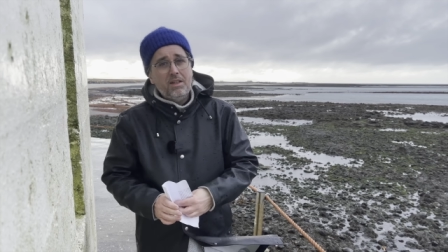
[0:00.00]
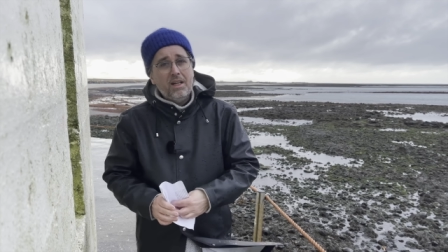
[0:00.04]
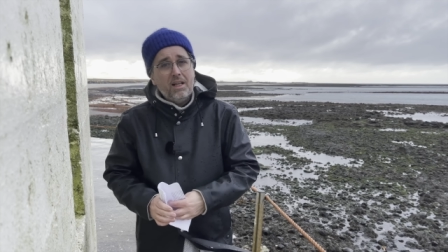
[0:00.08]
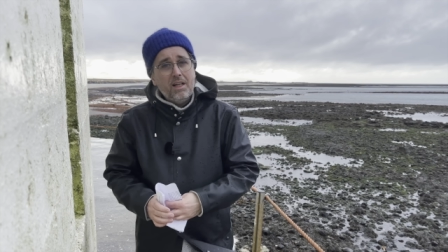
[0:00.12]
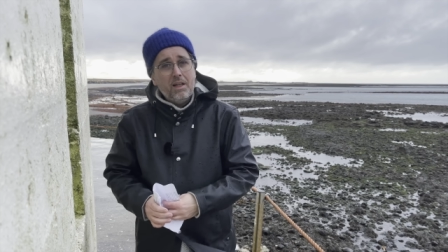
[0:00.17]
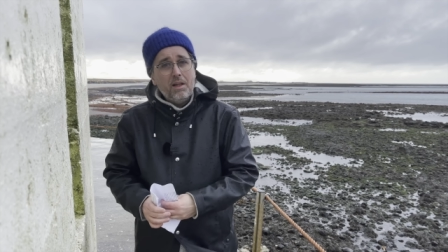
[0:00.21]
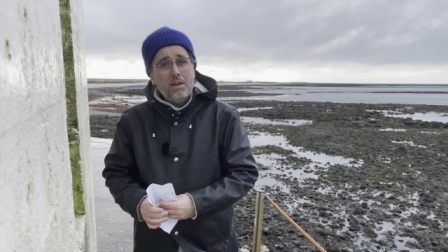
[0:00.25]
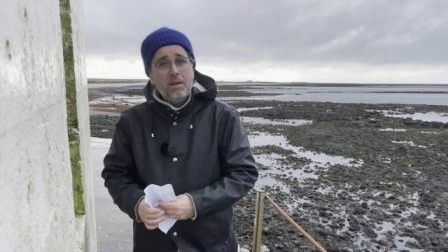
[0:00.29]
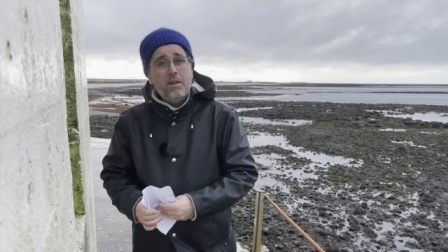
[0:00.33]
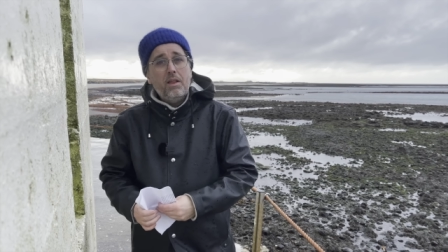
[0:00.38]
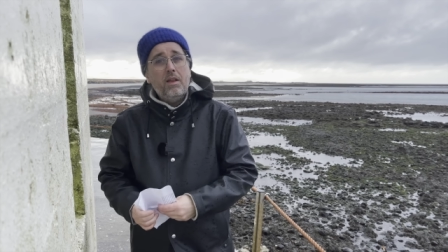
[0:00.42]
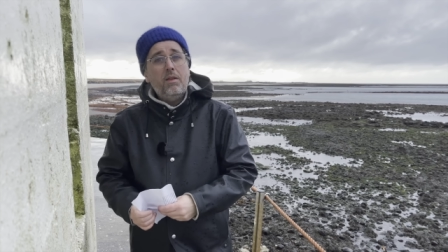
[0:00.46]

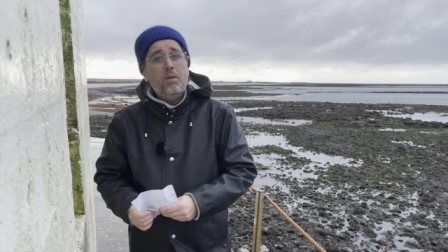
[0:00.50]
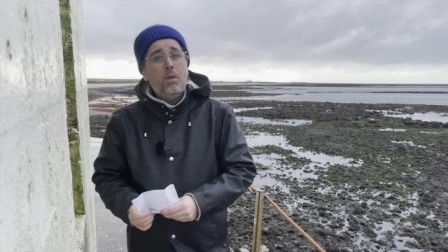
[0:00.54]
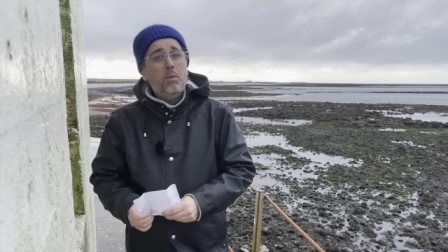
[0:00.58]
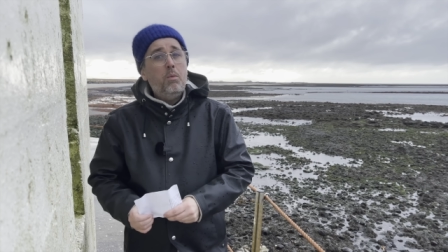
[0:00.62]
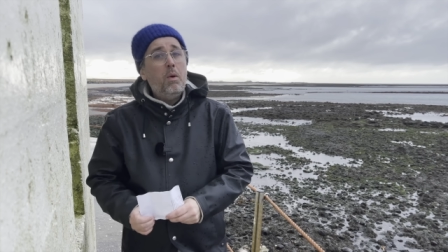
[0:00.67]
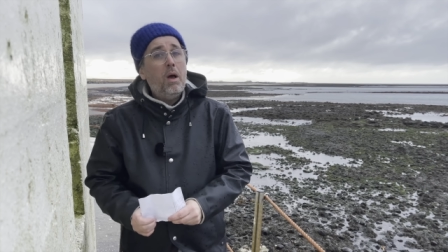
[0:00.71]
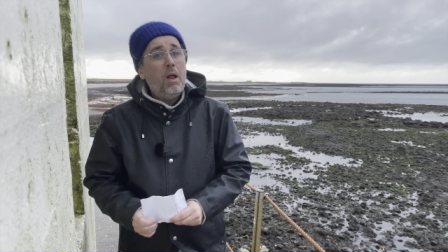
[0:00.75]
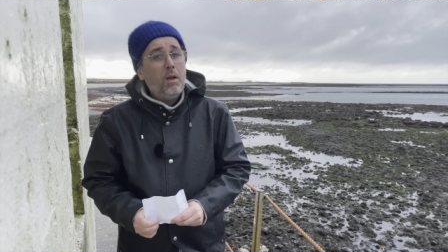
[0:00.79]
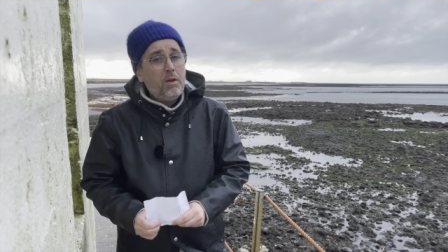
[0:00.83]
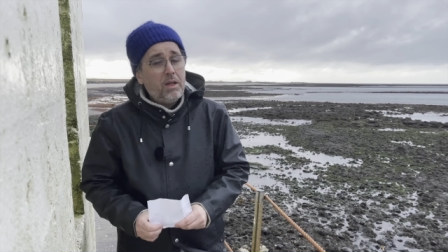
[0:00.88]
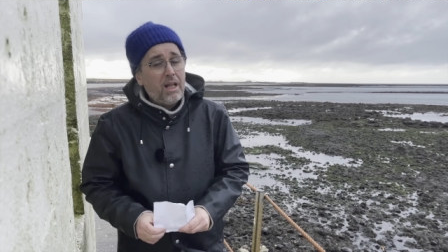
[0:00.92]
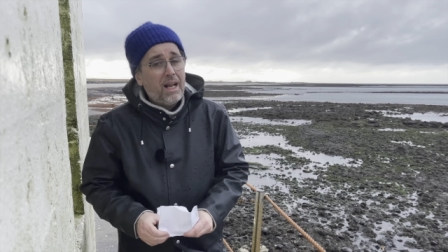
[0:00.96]
the
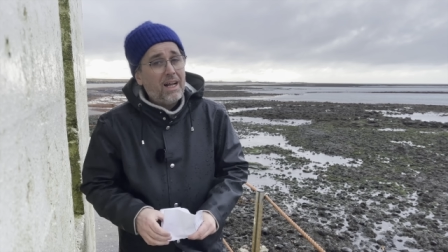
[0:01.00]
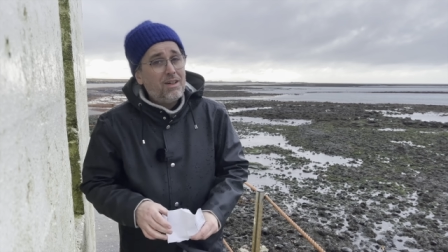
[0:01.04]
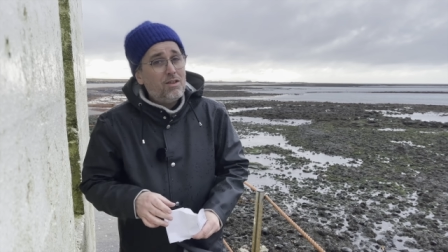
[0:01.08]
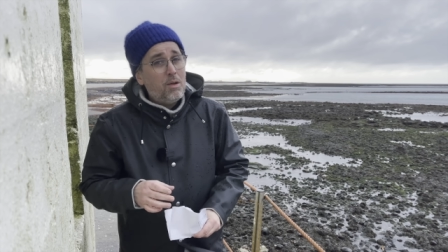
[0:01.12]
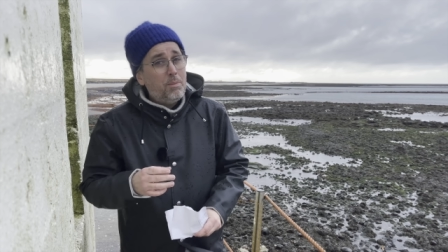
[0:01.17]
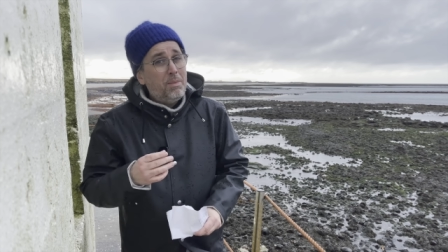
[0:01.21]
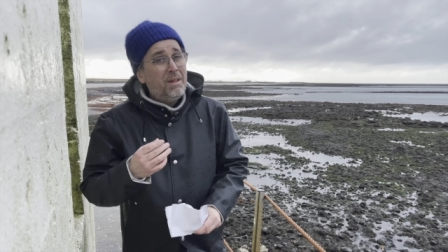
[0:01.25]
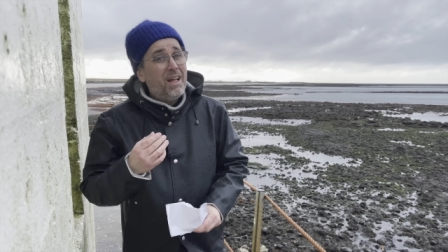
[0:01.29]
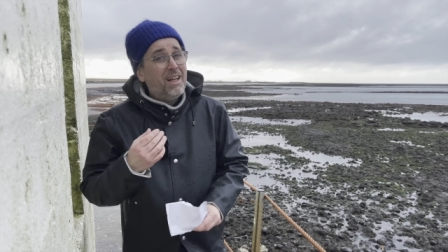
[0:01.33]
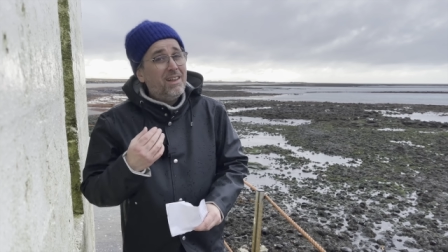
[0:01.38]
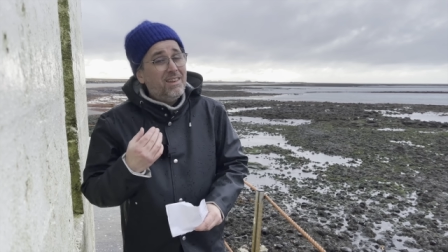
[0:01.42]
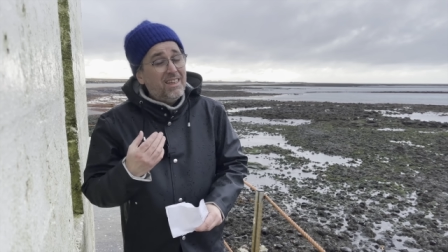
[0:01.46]
whale can
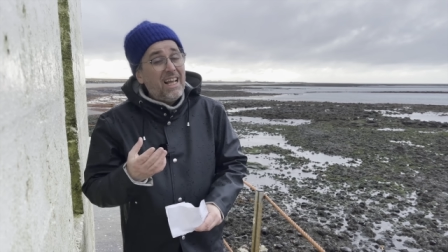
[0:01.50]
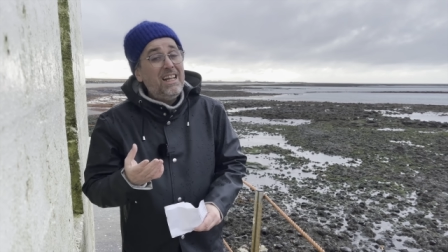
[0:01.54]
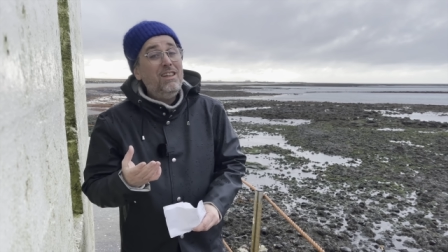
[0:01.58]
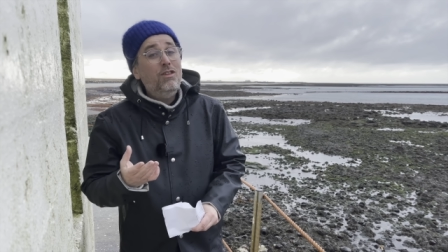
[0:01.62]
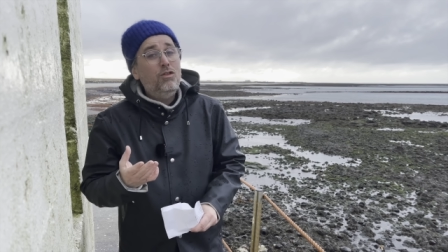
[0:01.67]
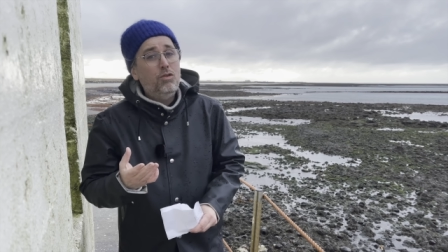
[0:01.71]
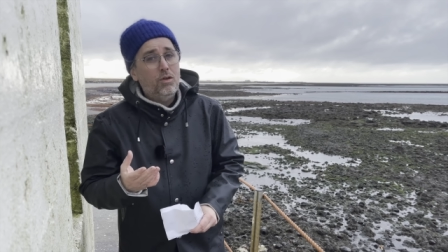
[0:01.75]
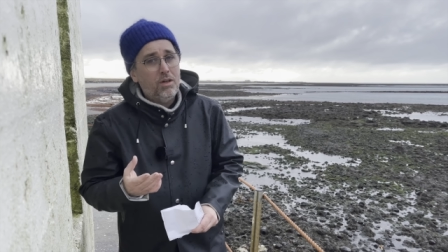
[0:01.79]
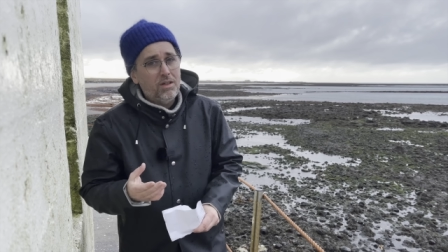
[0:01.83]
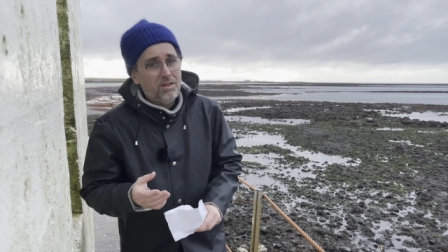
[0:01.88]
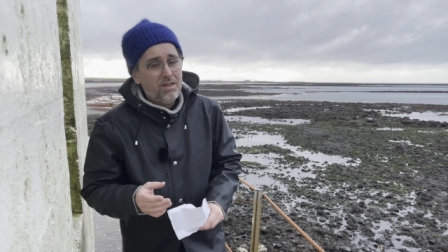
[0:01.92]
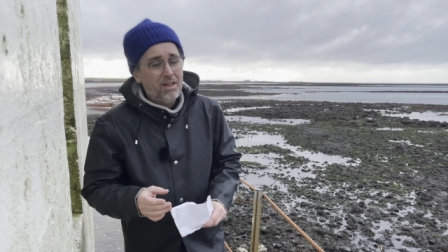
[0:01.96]
actually be
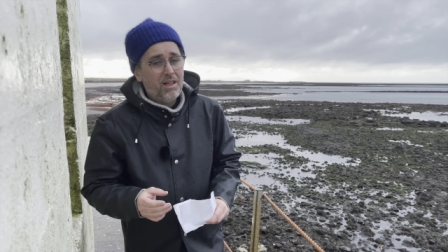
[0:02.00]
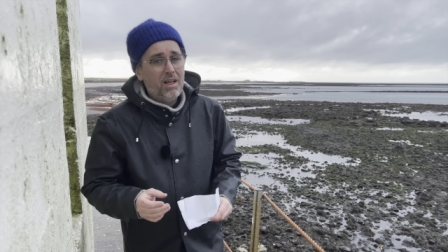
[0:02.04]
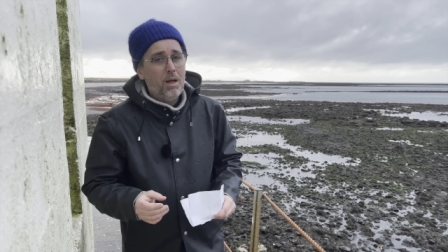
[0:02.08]
dangerous.